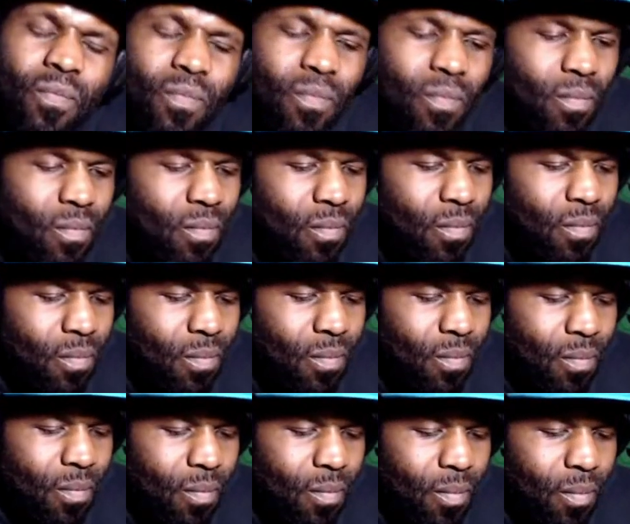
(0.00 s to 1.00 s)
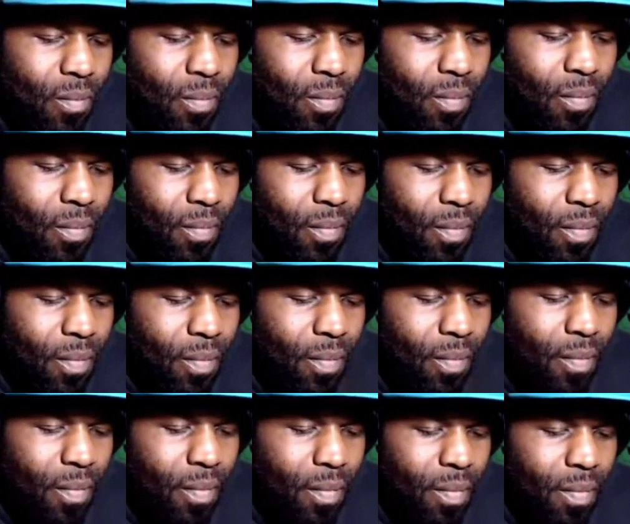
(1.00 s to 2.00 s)

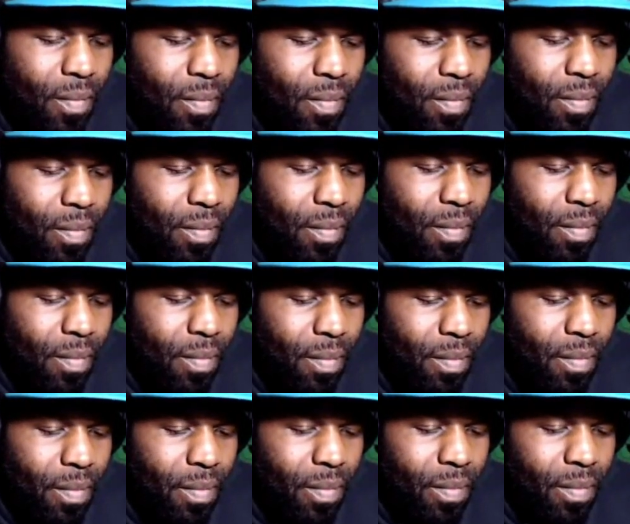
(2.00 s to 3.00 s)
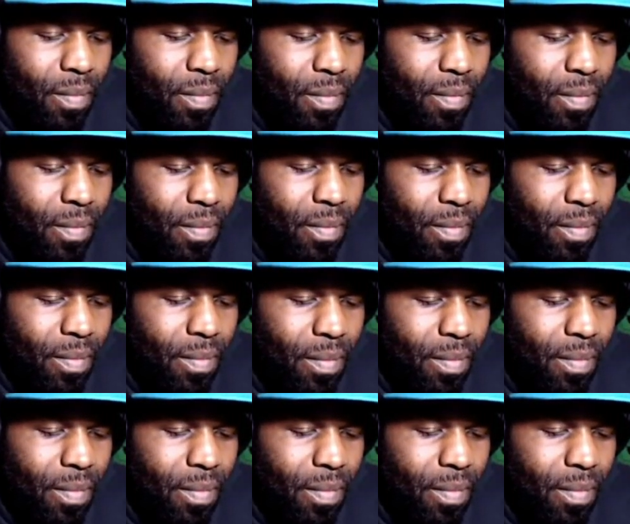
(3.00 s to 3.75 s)
[no speech]